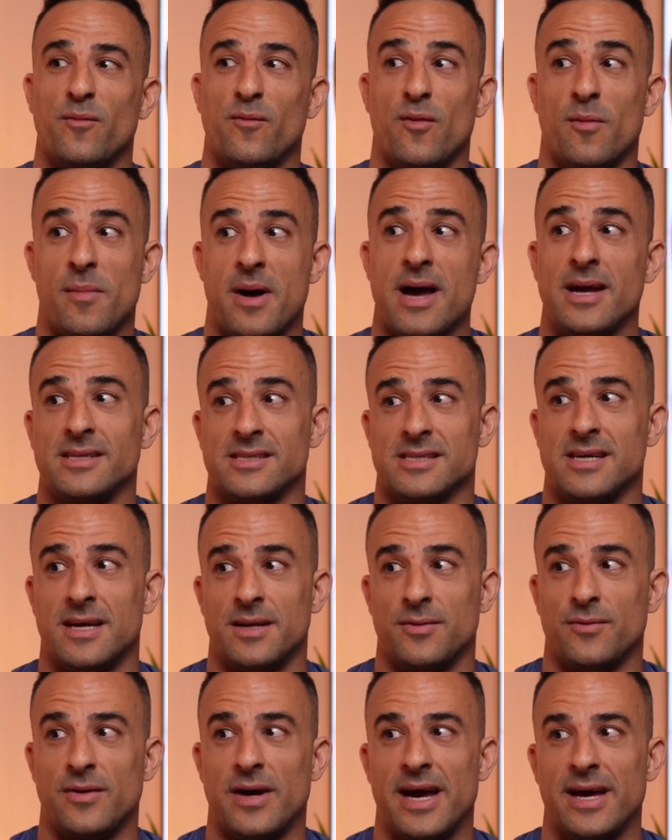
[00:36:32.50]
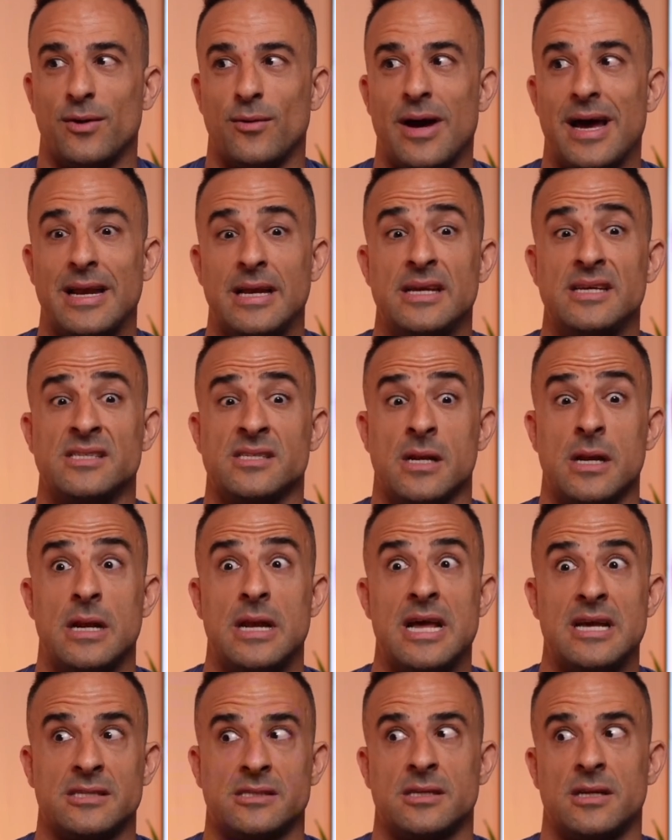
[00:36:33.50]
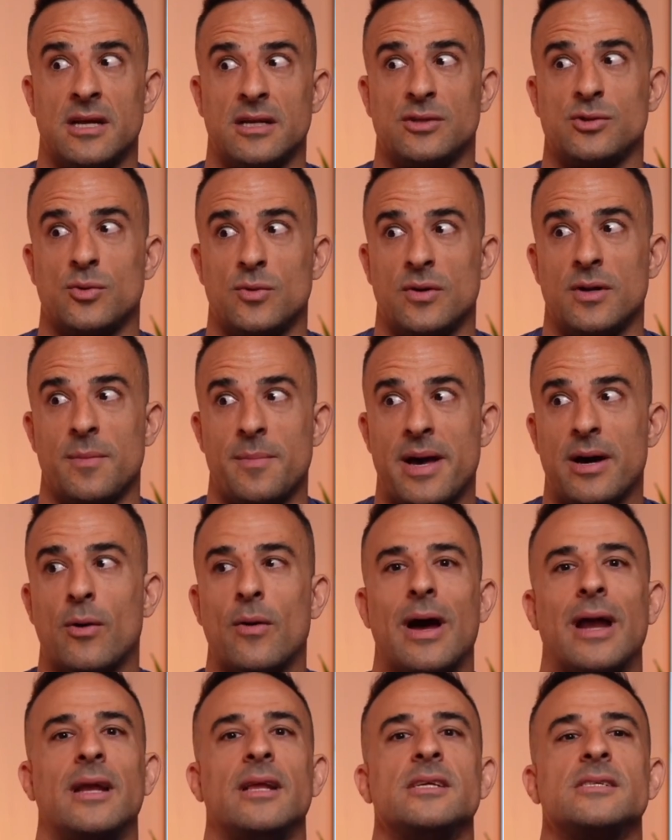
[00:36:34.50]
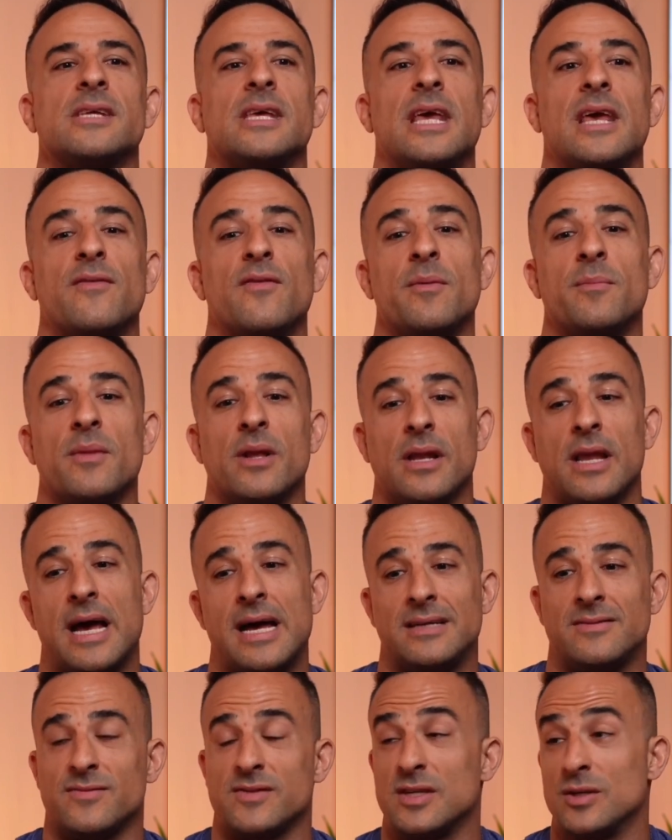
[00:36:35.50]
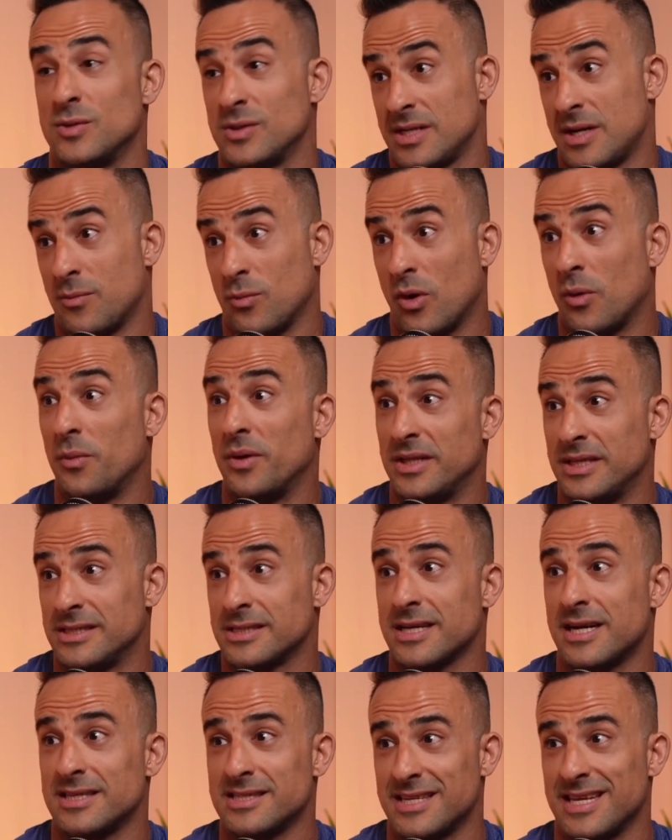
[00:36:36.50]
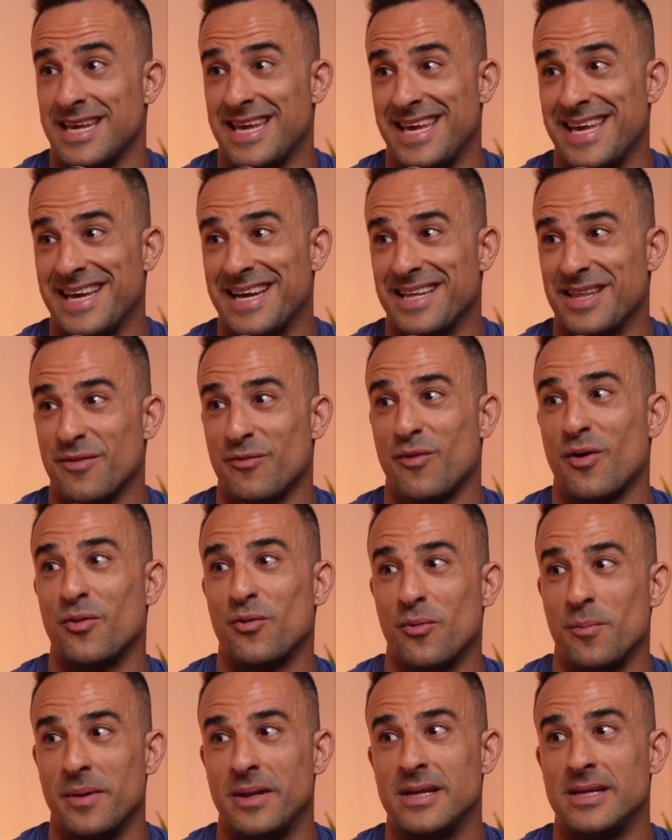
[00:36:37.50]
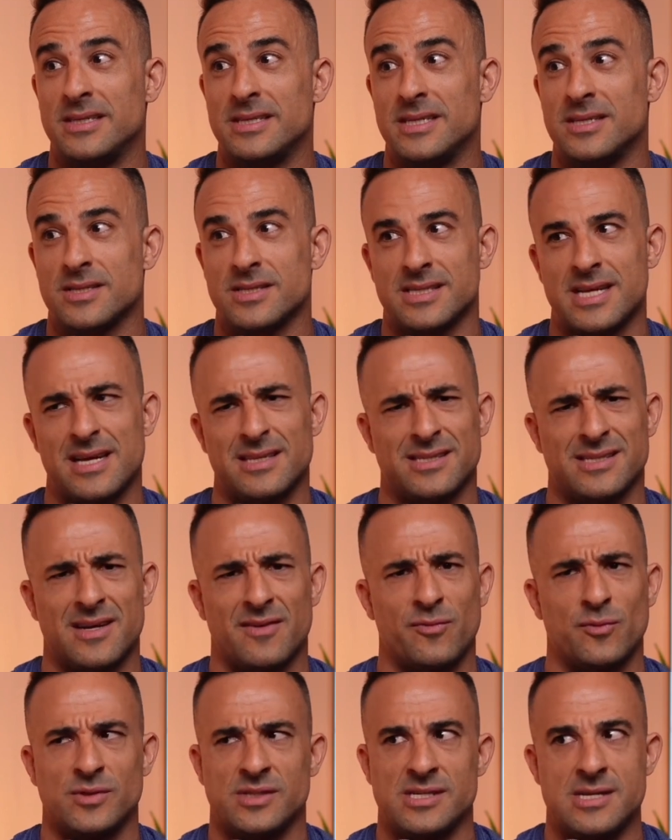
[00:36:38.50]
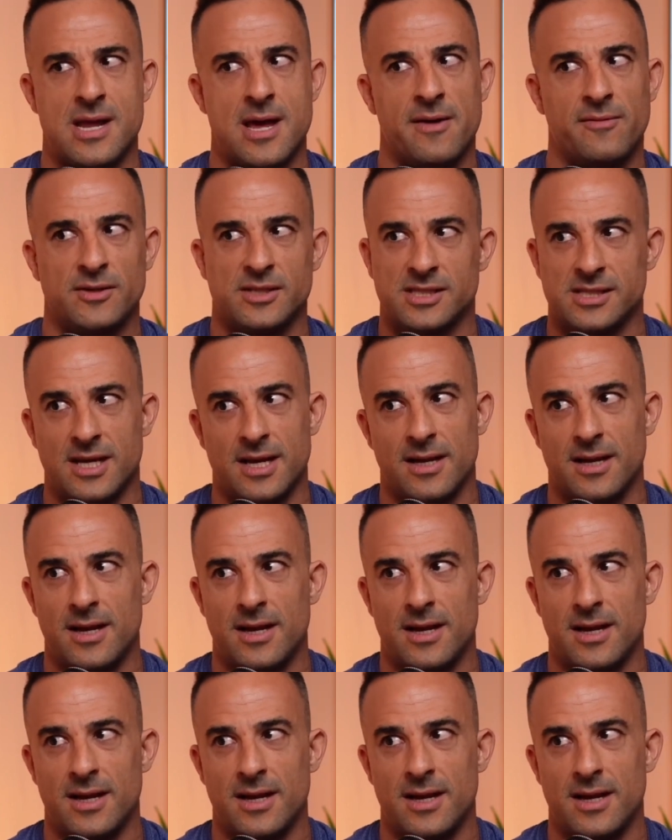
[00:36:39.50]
for my son, right? Or at least lessen it to an amount, or at least give him the life skills that what we're discussing here, the vulnerabilities, because that stuff was never said